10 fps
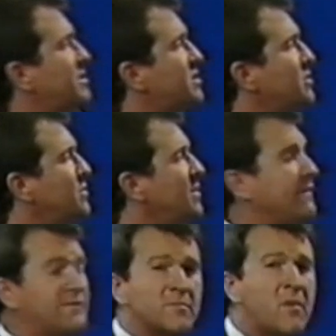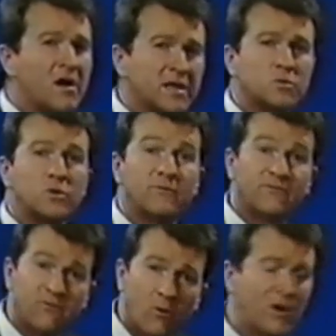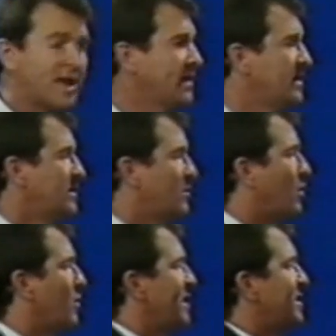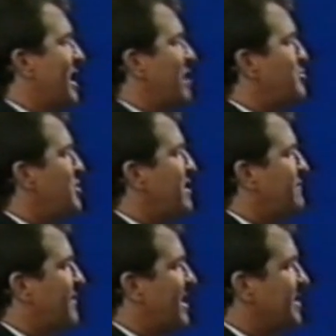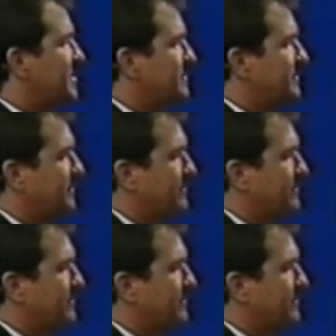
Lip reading: to if the market were falling or in a bear phase.